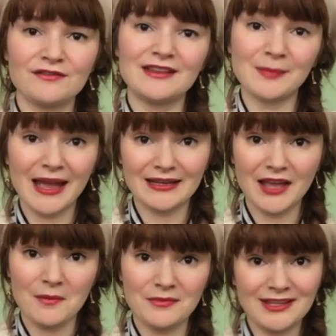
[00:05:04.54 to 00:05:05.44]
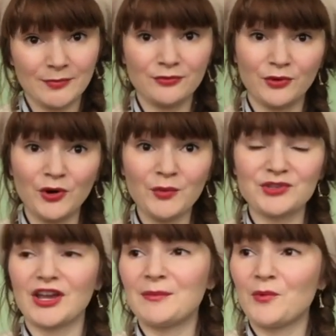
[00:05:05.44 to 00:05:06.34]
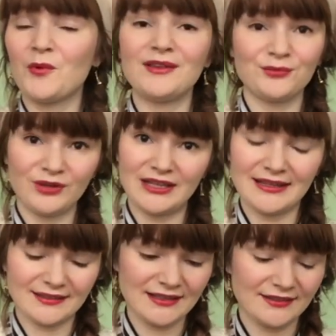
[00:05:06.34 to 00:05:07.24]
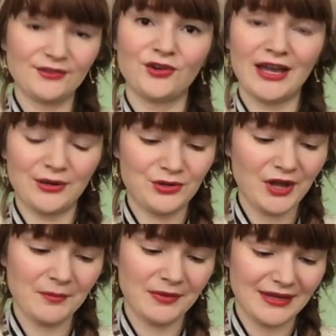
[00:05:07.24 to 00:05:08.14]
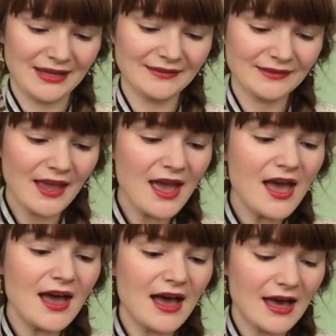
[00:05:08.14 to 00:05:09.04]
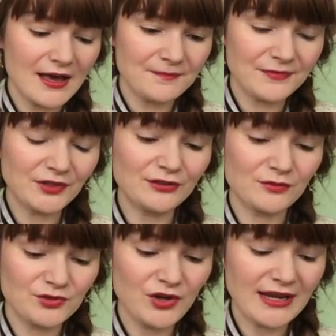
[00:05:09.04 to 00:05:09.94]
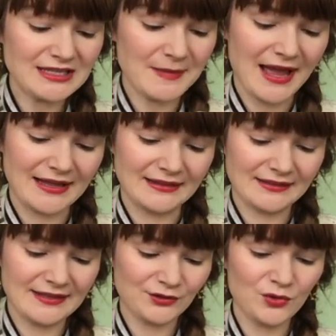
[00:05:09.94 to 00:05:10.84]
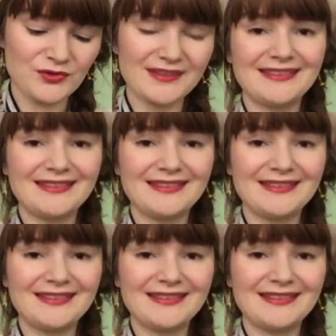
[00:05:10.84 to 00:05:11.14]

of these pattern companies before, which I'm always really excited to try out new companies. So it's from Trend Patterns and it's called the